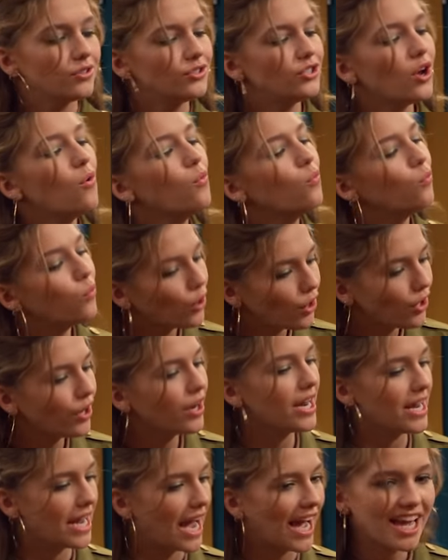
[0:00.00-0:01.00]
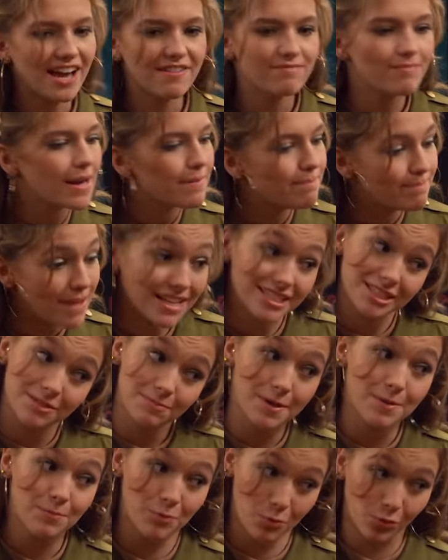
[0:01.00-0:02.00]
Don't worry, I have my best
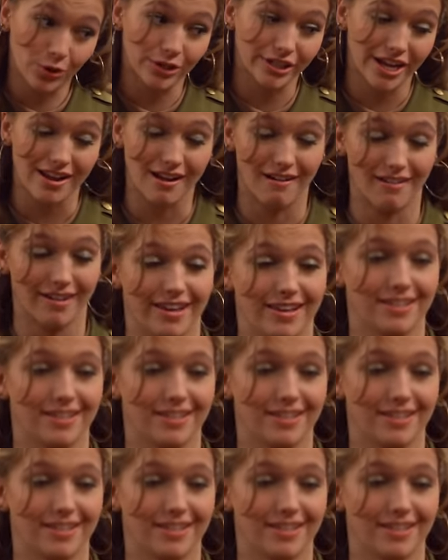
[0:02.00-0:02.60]
people working on